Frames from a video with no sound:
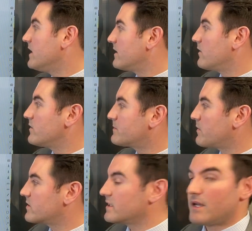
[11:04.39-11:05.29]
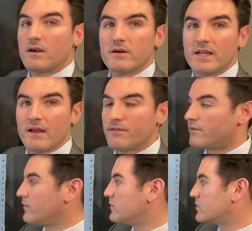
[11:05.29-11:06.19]
Now this person, I already have
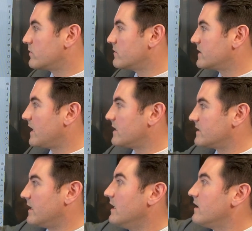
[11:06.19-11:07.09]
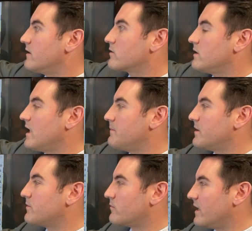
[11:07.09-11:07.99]
future tests that they're climbing
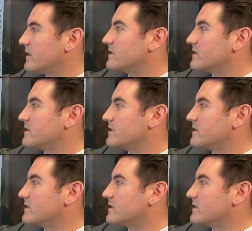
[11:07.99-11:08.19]
up the ranks.